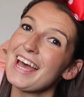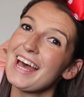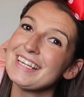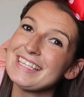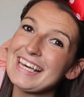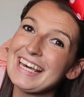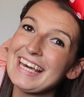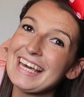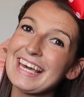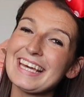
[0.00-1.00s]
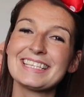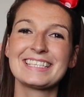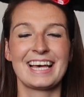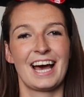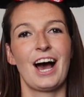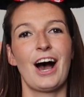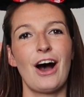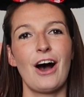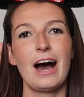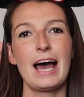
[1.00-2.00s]
jerseys.
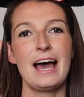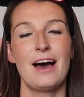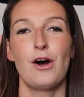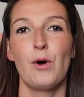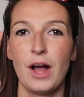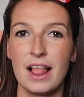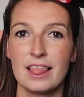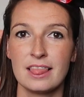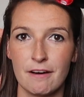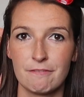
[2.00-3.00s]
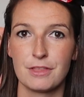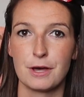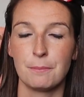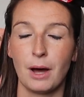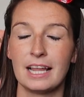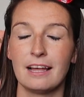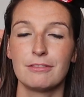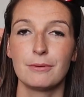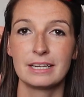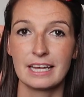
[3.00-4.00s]
I love them. I
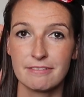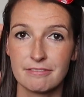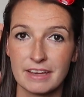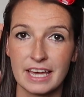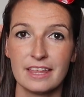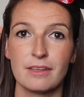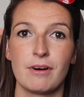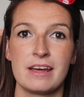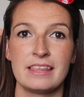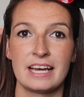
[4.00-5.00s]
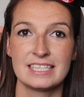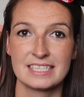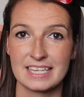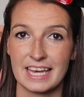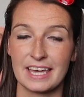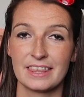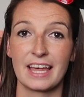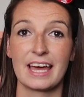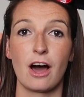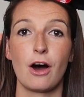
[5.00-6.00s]
love the way they fit, the way they sit.
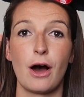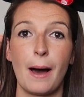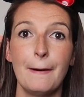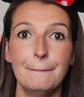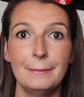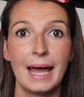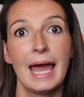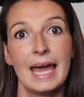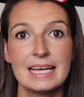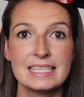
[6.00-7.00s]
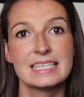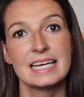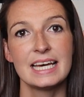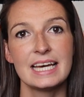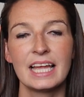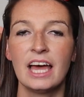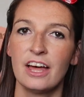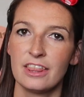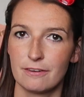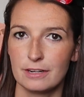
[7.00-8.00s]
They are amazing.
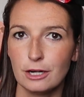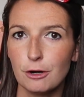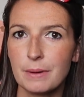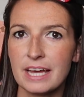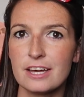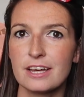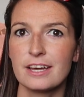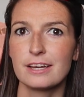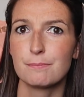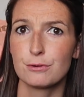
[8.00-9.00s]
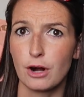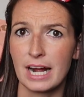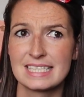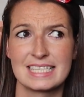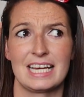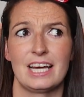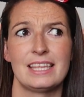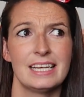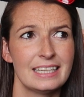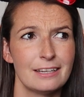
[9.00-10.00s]
They're a little bit pricey. I
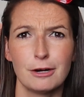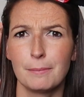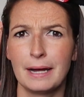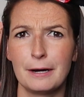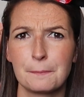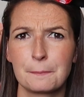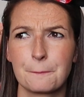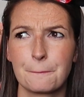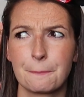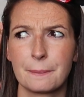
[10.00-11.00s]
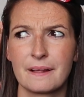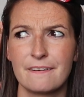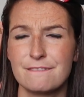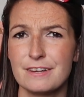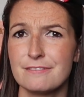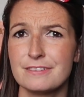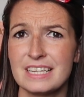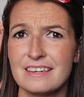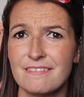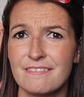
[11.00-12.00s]
think they're about
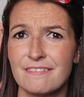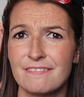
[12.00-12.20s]
50